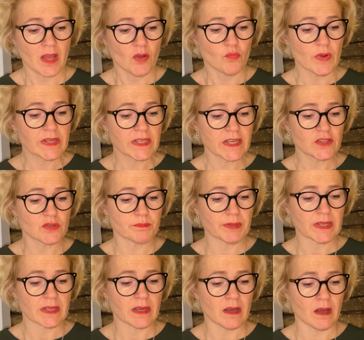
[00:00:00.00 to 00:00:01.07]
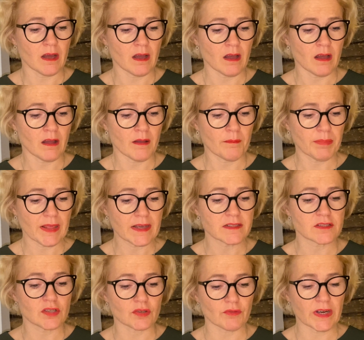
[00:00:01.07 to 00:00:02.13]
We need to be uh, place
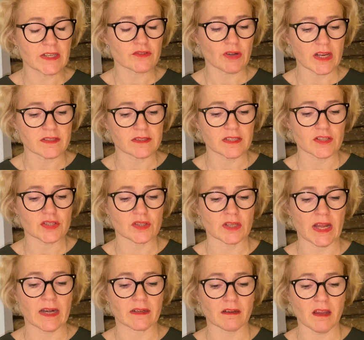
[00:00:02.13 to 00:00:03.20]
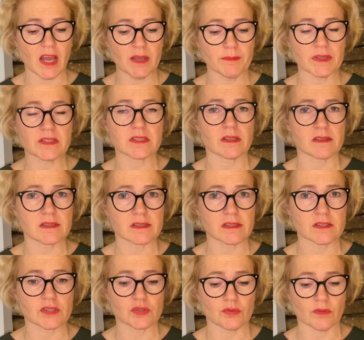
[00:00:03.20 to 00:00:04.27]
the green transition and climate
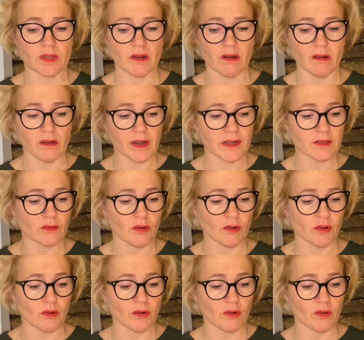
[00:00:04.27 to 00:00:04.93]
justice to the heart